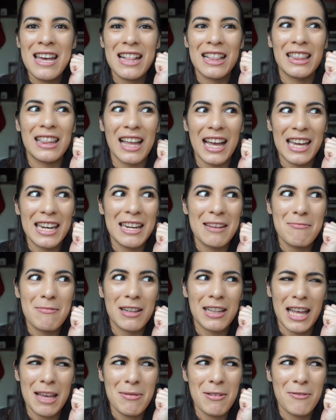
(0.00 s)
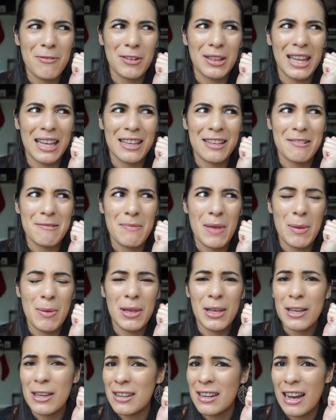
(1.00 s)
climbing for like
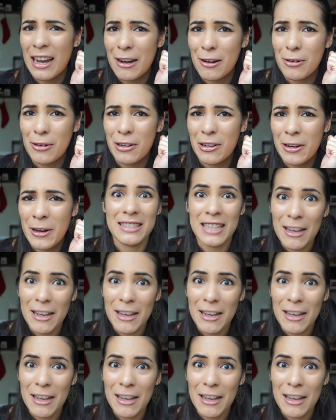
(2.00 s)
maybe a good hour.